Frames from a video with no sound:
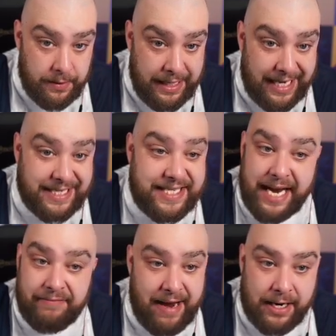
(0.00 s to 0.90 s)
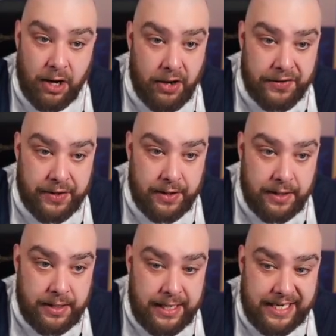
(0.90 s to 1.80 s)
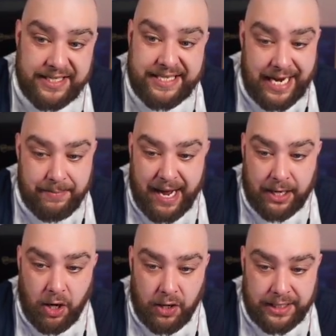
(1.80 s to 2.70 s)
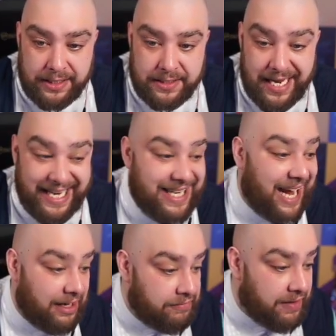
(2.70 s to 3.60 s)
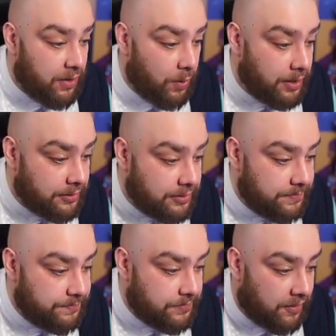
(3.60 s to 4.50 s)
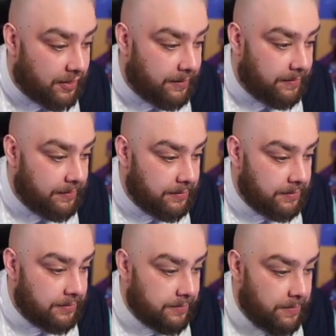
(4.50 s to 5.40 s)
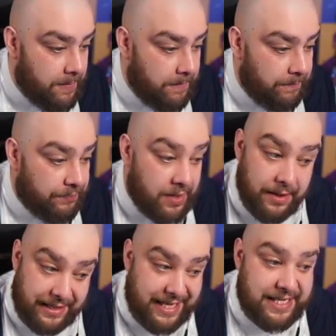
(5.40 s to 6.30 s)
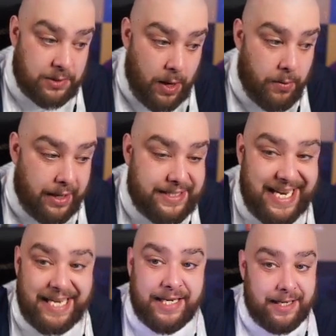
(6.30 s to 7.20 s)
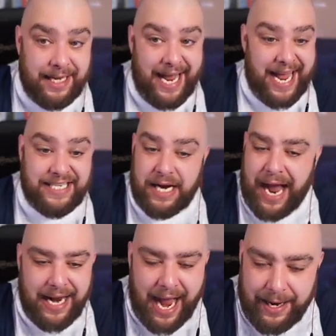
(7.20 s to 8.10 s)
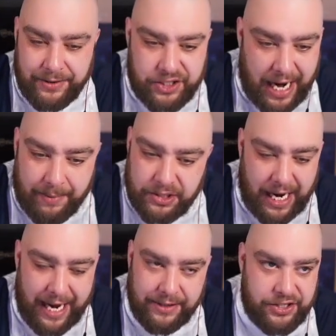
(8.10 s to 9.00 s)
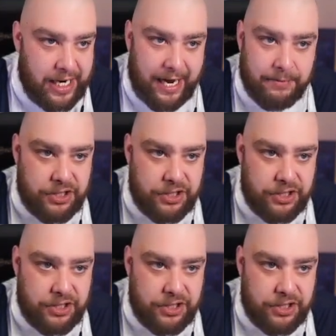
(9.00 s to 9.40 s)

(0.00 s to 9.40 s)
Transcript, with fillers: Insane record, insane amount of coins, and ninth in the world. All right. This is where we see. AJ, I, I, I'm, a, I, I'm, a,